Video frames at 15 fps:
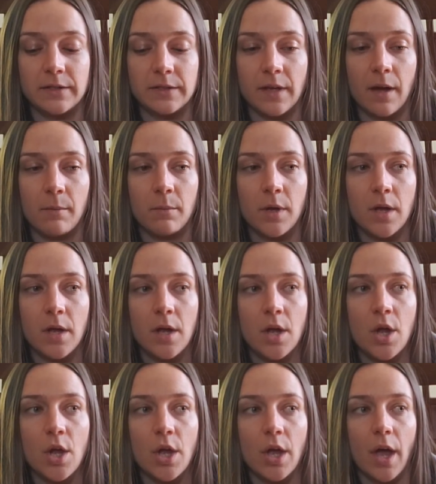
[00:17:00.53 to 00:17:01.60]
some
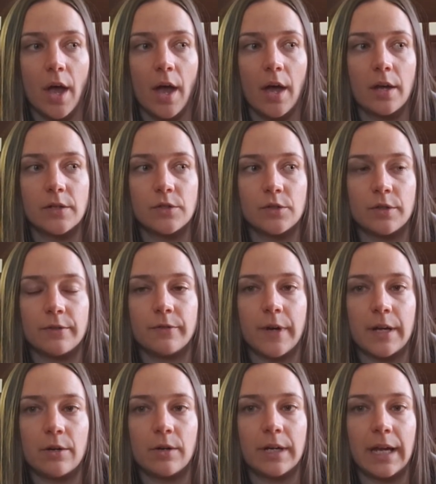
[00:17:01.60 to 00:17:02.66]

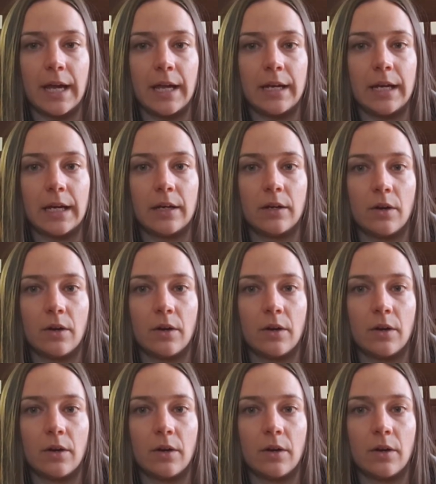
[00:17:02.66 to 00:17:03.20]
certified organic,